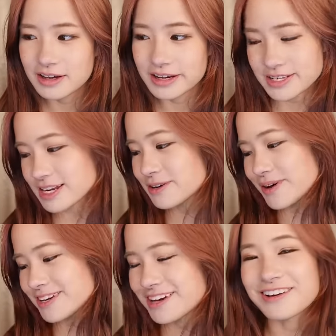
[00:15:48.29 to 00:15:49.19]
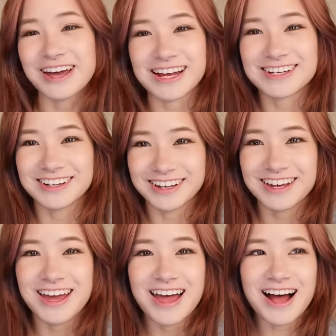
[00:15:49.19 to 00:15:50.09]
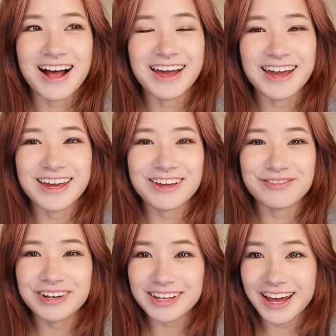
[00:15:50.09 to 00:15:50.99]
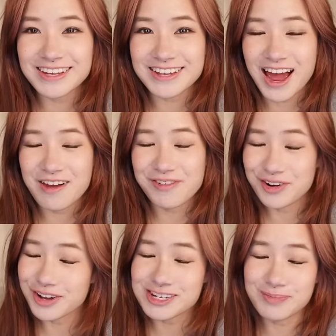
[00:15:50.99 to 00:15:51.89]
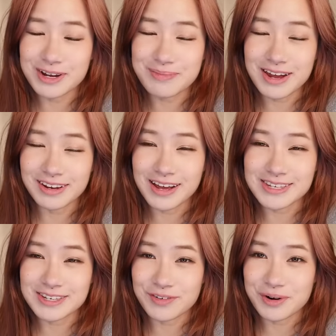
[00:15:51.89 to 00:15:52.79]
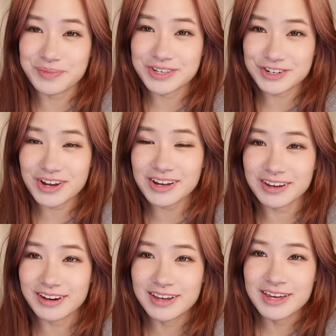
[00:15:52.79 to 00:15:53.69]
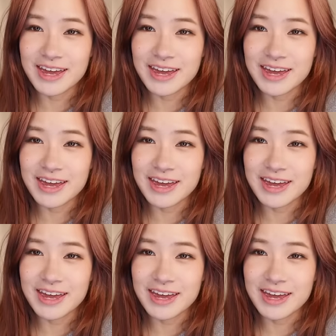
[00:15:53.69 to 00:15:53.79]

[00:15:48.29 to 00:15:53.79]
exactly one year ago actually, I realised that I forgot to bring my glasses from Australia.